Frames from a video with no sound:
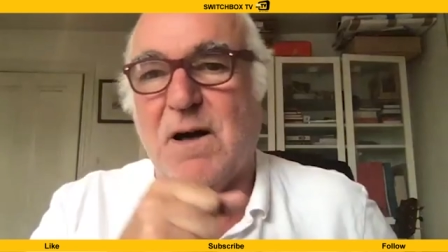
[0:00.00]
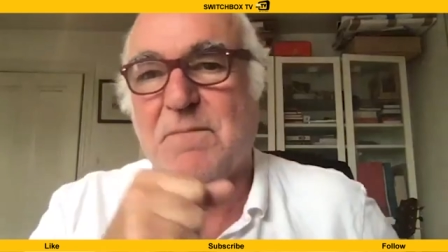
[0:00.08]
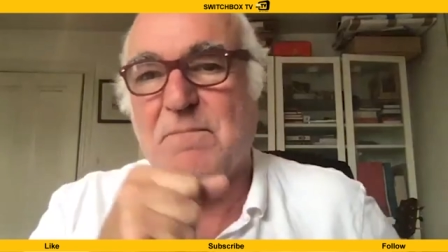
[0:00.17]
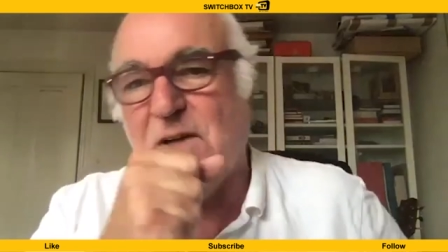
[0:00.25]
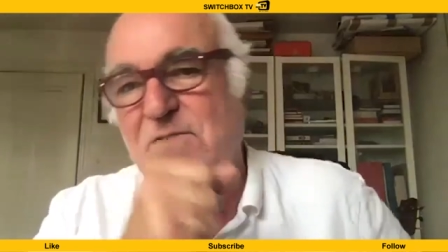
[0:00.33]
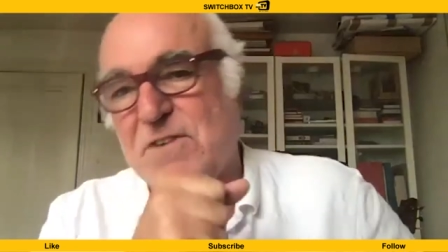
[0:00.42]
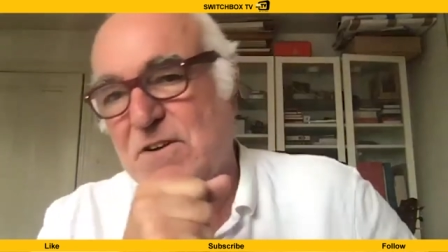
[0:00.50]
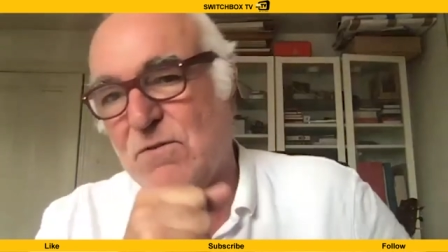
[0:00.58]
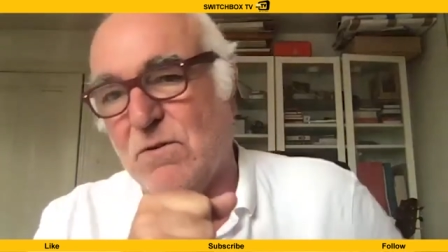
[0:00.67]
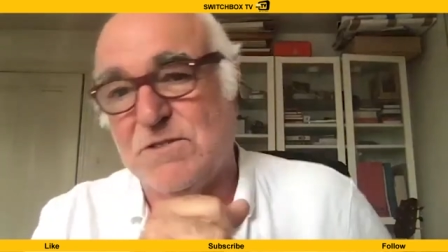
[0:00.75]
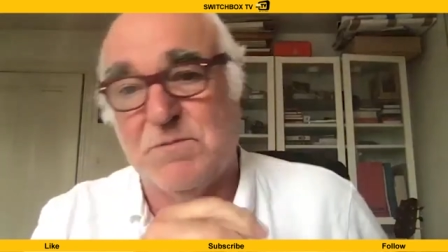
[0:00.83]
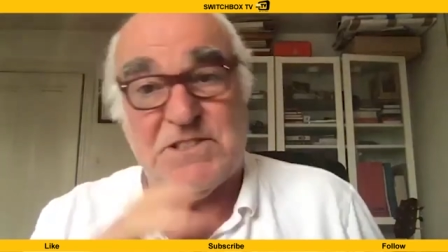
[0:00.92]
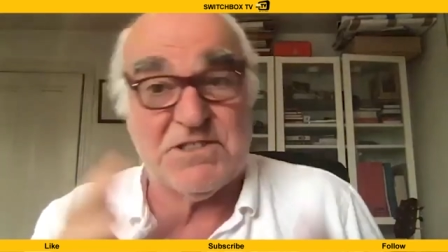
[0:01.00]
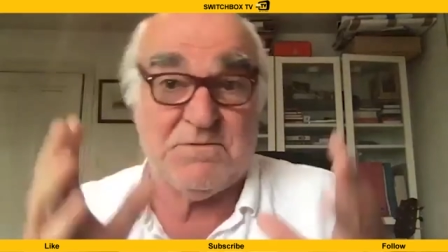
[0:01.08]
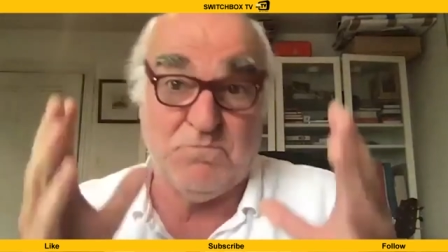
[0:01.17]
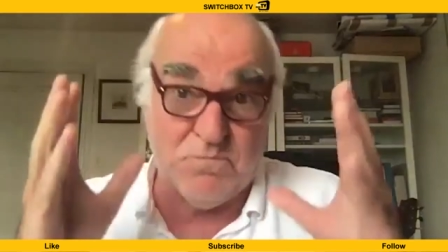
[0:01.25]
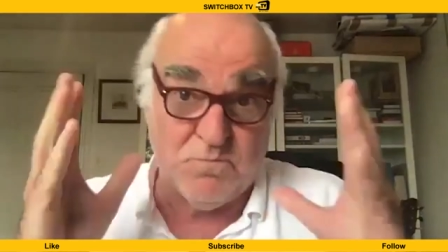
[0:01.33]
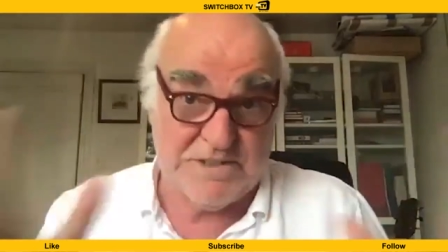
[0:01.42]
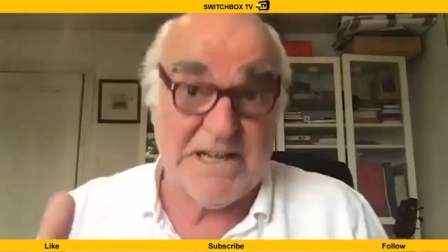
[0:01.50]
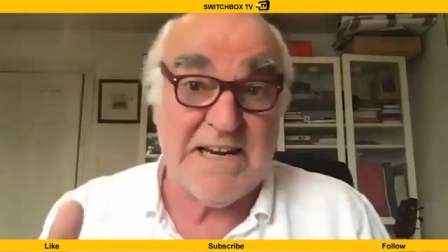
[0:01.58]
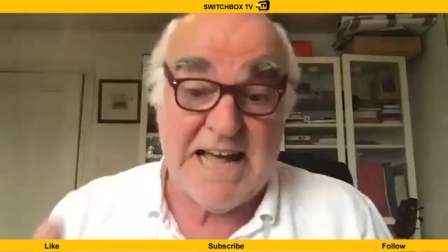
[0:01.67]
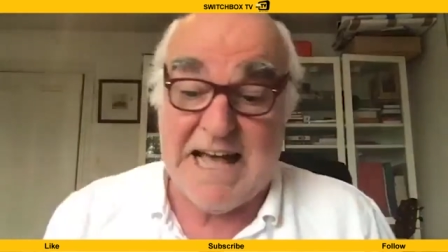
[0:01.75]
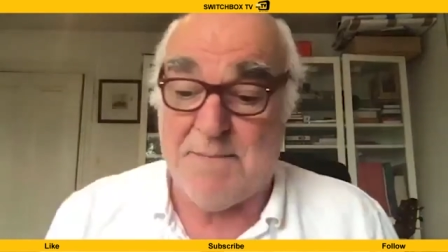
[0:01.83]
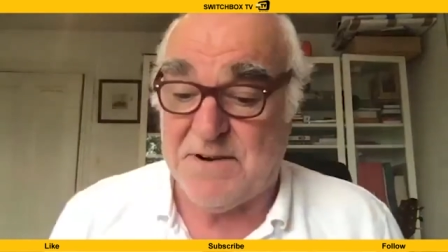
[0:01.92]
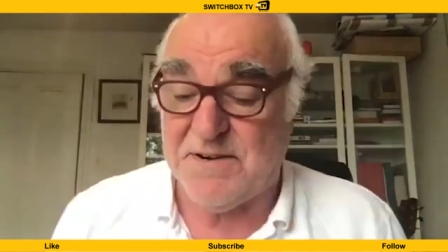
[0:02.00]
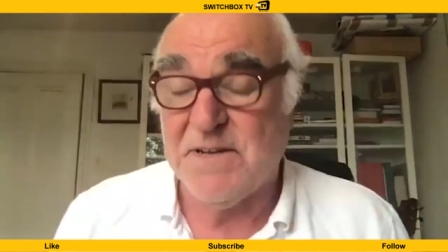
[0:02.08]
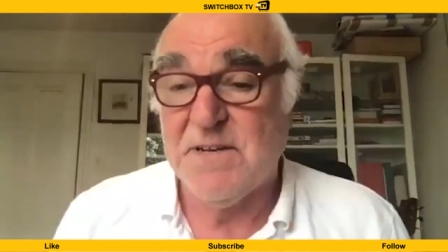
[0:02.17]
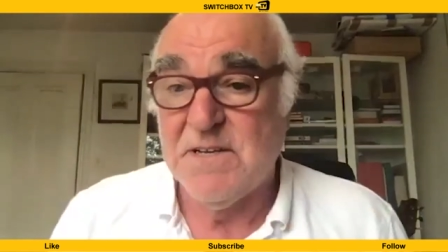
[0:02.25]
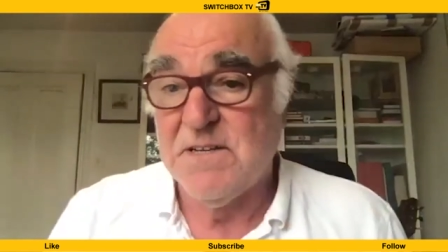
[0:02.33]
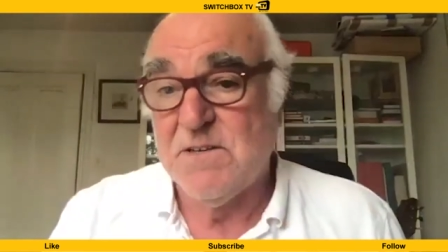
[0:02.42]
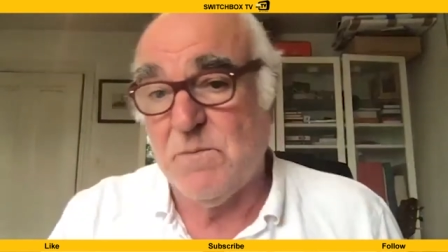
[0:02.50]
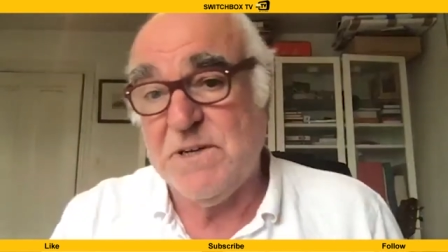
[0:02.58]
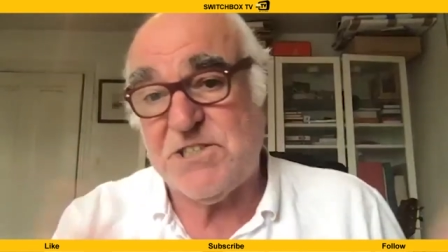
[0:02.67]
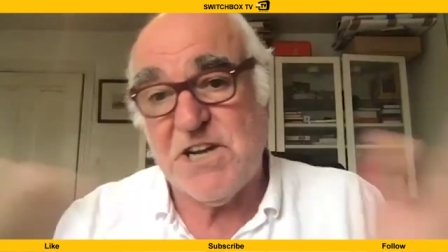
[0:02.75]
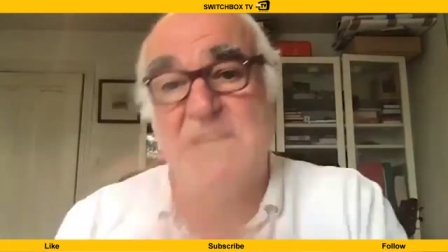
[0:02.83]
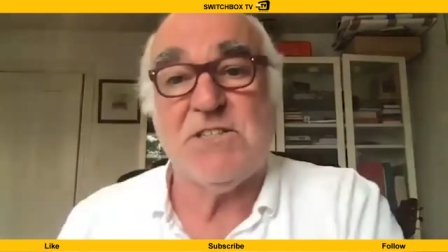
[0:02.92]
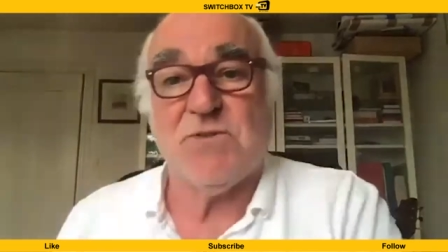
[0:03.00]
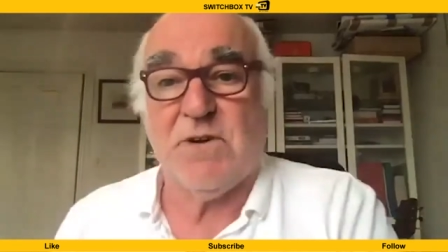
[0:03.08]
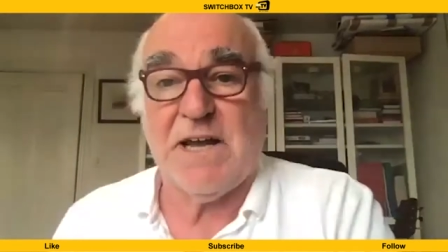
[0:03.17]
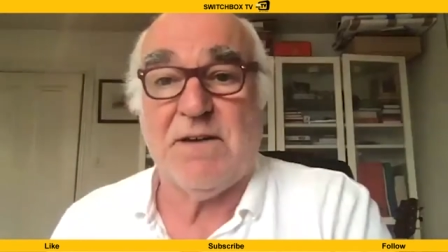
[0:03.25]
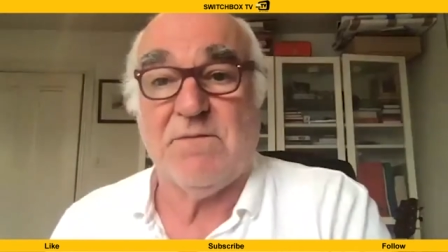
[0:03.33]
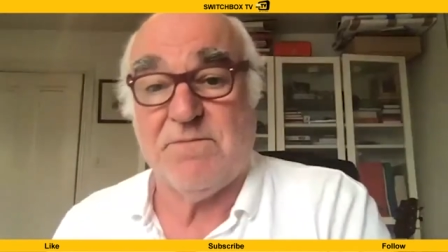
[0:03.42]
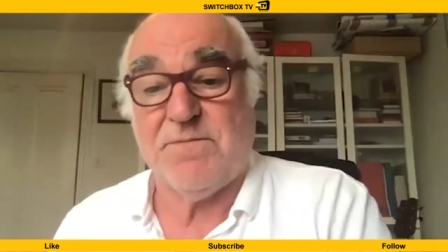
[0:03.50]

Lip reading: mother-in-laws, which did happen. We changed all that.